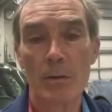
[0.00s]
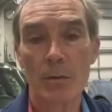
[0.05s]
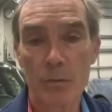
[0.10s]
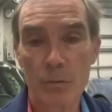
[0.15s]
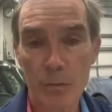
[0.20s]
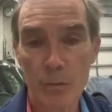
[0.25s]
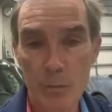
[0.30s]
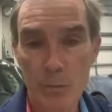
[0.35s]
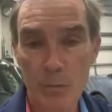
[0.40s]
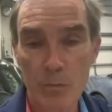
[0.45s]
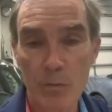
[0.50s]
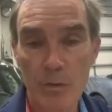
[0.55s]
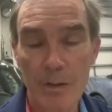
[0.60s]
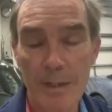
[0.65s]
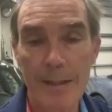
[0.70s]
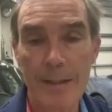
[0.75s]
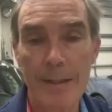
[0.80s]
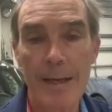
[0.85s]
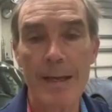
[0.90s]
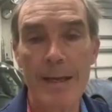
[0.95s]
2
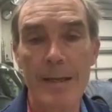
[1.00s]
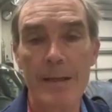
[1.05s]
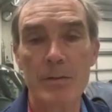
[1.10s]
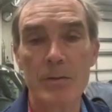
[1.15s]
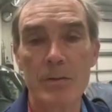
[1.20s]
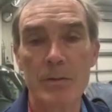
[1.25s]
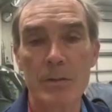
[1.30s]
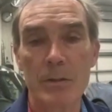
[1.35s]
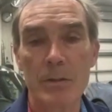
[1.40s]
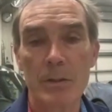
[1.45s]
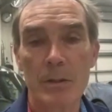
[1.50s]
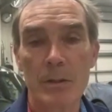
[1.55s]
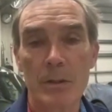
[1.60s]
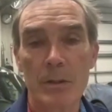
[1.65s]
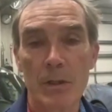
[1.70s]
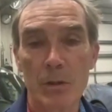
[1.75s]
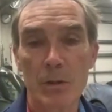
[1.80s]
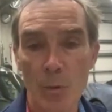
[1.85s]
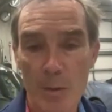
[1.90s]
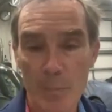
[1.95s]
Z8s,
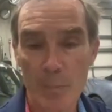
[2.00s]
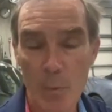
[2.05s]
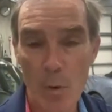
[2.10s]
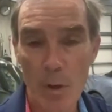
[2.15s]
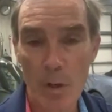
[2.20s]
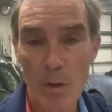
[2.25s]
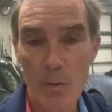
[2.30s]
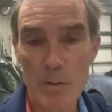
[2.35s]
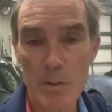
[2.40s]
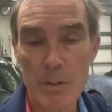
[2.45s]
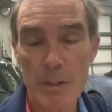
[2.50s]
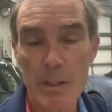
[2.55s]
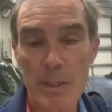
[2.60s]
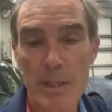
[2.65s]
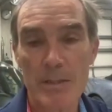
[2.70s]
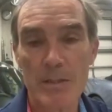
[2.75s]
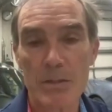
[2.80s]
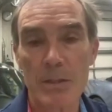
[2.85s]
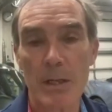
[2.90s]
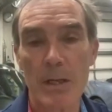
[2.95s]
a 3.0
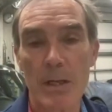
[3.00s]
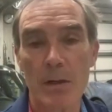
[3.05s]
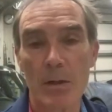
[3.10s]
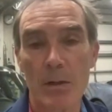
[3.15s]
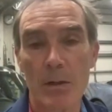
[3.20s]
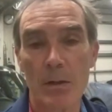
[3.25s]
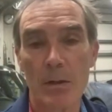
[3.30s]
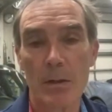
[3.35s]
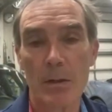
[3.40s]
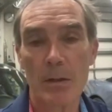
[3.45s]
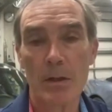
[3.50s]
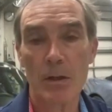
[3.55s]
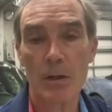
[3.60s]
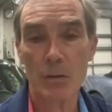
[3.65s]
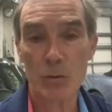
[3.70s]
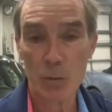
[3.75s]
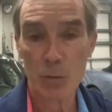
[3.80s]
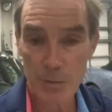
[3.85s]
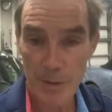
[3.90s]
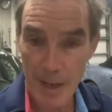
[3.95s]
CSL, a
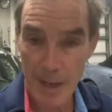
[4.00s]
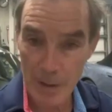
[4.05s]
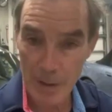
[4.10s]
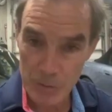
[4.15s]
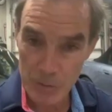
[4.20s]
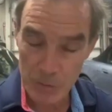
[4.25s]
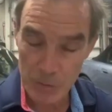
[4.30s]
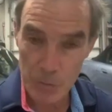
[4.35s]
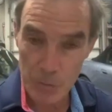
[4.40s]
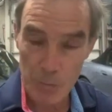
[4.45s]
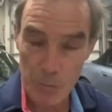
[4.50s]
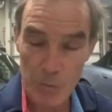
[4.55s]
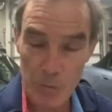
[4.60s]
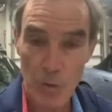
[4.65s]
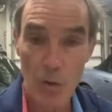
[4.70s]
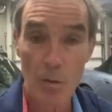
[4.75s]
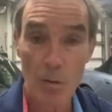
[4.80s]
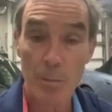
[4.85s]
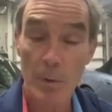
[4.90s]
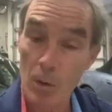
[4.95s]
2002
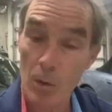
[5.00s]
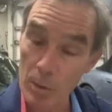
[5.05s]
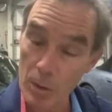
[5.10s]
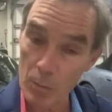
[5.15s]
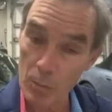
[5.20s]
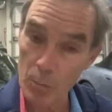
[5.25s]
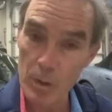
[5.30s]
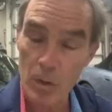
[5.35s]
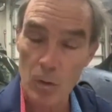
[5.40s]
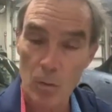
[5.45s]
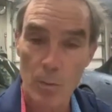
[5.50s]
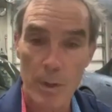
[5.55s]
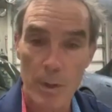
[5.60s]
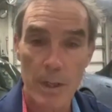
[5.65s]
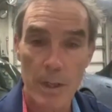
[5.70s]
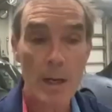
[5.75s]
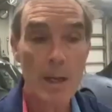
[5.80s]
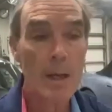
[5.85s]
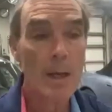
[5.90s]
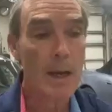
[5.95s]
turbo, a real one,
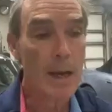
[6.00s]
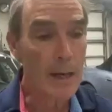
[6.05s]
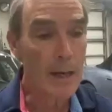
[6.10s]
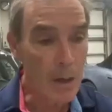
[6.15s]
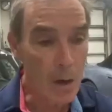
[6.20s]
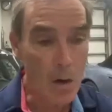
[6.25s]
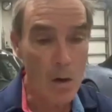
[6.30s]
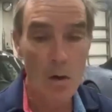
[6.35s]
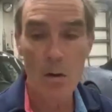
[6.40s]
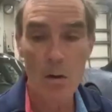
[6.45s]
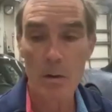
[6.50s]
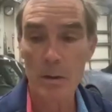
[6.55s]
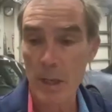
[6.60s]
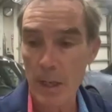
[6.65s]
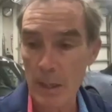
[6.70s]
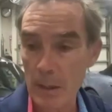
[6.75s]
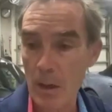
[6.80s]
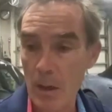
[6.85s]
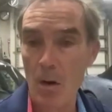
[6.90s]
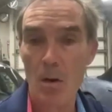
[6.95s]
and on
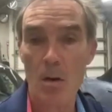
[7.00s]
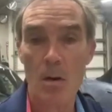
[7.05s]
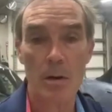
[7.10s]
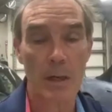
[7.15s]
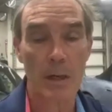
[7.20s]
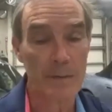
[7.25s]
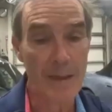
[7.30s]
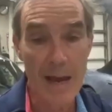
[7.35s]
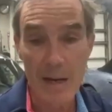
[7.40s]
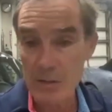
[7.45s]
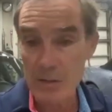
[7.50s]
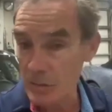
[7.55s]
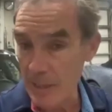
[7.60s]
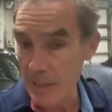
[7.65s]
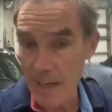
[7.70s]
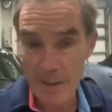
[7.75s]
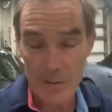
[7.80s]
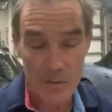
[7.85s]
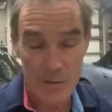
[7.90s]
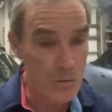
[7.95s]
and on. And
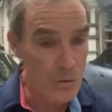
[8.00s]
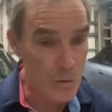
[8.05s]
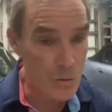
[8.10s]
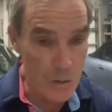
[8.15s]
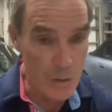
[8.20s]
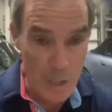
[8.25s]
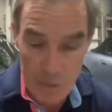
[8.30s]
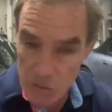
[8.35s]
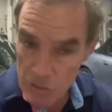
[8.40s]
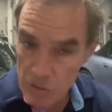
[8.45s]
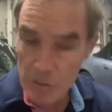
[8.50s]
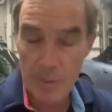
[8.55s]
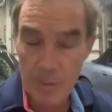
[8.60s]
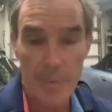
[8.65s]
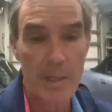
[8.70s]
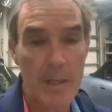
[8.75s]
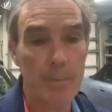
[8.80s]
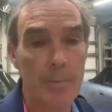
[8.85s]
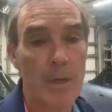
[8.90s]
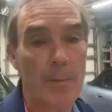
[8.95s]
that's just the
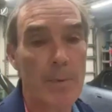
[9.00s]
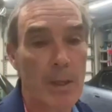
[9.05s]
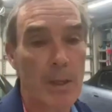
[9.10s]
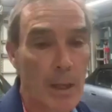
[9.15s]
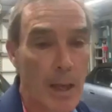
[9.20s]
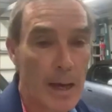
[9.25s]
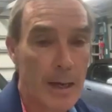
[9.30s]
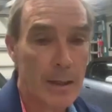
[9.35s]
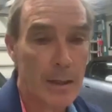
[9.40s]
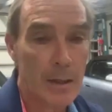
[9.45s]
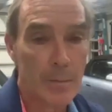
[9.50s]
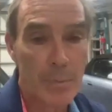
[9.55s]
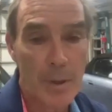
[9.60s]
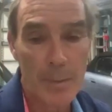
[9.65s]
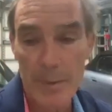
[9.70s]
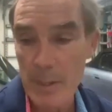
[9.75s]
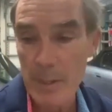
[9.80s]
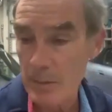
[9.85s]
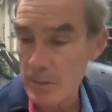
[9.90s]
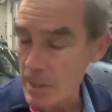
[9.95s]
BMW lineup. I
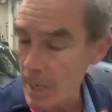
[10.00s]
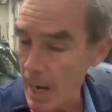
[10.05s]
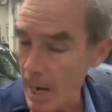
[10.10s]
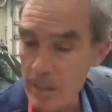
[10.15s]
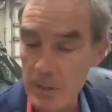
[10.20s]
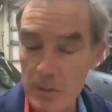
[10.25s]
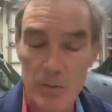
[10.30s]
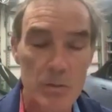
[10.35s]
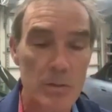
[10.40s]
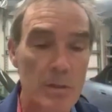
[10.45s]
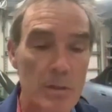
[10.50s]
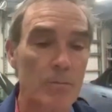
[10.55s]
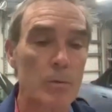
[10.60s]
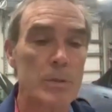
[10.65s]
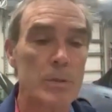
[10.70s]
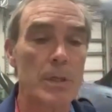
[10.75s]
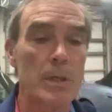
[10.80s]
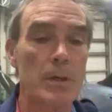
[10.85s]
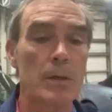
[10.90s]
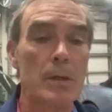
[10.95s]
mean, the Italian stuff was
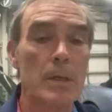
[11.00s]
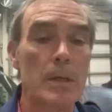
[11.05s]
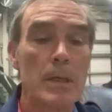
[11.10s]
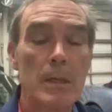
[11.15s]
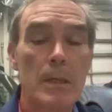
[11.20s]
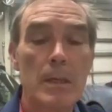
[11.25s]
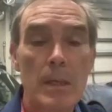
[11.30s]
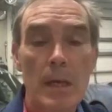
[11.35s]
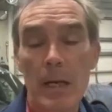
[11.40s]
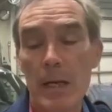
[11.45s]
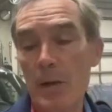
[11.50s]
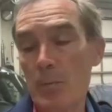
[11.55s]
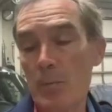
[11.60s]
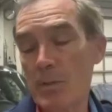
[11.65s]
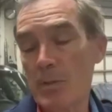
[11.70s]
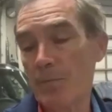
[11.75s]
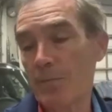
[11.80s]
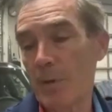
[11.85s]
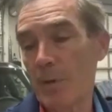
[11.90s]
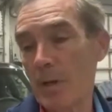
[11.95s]
there, and it was a
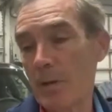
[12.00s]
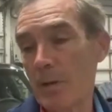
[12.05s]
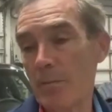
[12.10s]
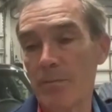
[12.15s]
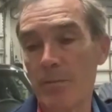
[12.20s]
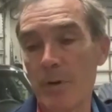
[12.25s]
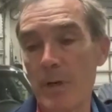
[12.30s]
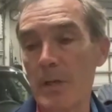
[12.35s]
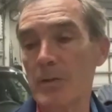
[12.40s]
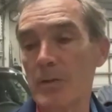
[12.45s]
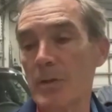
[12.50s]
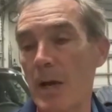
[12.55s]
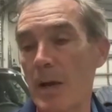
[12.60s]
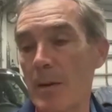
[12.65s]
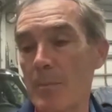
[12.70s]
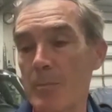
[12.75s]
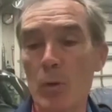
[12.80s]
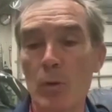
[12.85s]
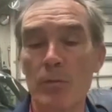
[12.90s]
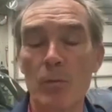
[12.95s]
fun time,
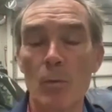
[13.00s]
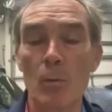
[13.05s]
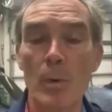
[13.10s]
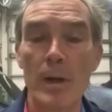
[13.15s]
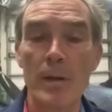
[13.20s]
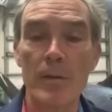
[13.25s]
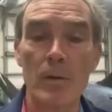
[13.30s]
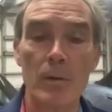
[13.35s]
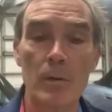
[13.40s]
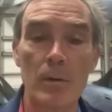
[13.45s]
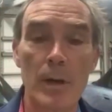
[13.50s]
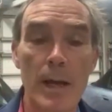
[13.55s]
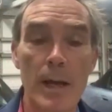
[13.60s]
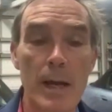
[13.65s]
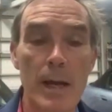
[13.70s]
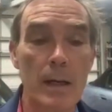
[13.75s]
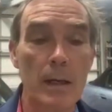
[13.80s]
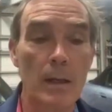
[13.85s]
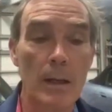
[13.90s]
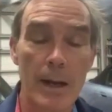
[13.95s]
beautiful weather,
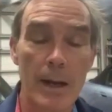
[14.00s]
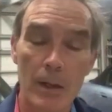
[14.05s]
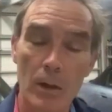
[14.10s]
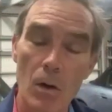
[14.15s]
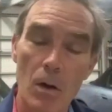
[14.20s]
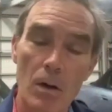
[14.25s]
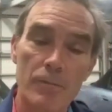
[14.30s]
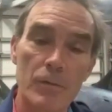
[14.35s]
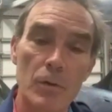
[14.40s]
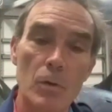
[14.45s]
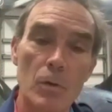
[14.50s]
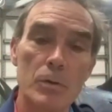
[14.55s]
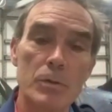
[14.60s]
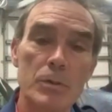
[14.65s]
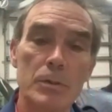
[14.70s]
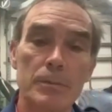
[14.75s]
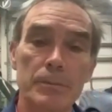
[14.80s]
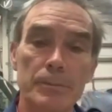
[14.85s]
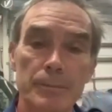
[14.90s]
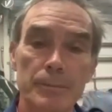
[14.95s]
and a lot of car folks.